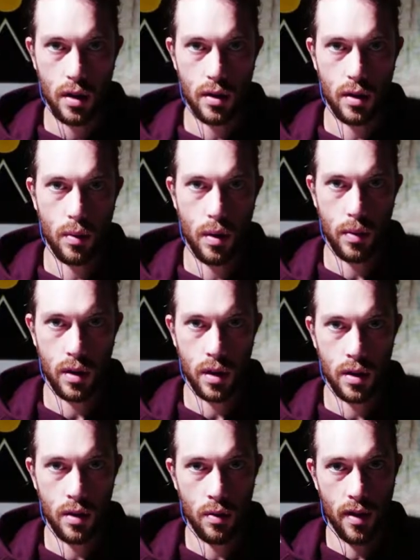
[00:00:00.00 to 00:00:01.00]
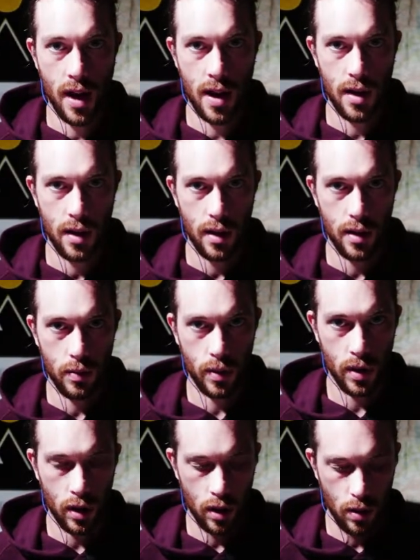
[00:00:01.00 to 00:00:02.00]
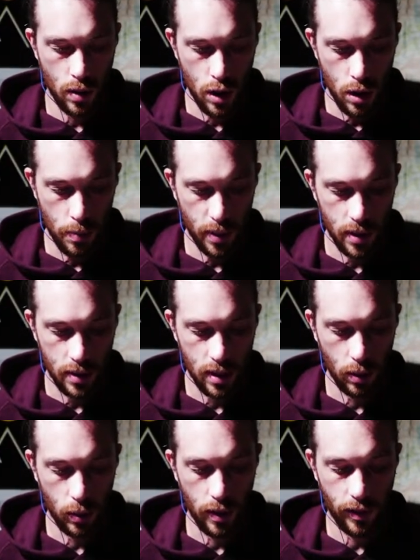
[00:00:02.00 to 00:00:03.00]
So what we're going to do then is we're going to go up until we